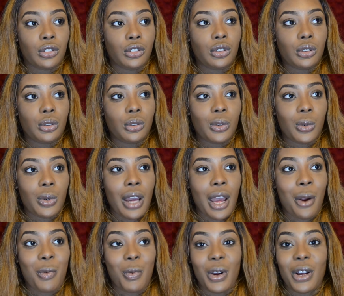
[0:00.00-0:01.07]
you
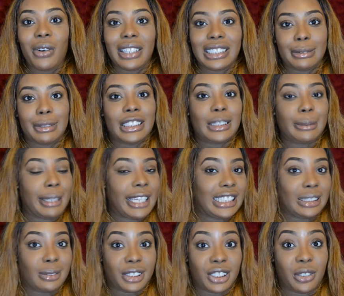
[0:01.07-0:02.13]
will experience pain,
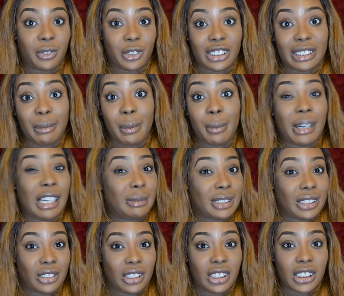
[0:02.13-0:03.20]
especially the first time he pops
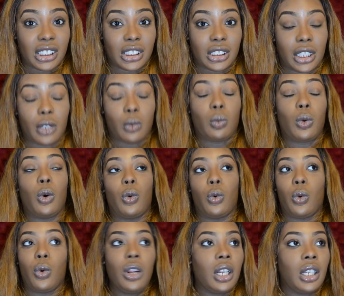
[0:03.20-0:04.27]
it on, because you're like, whoa,
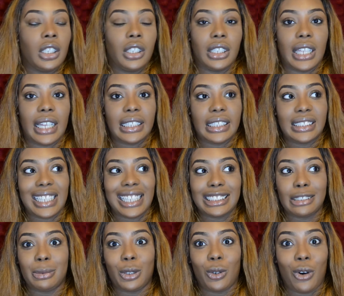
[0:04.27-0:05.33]
you're like, this has to
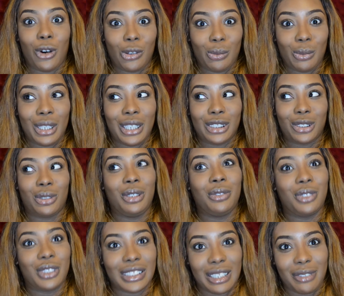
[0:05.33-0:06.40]
be on me
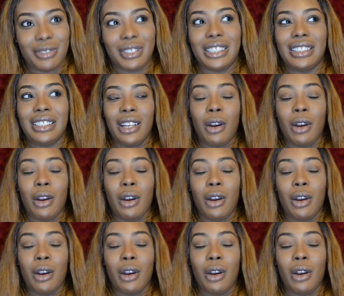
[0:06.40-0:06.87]
24/7.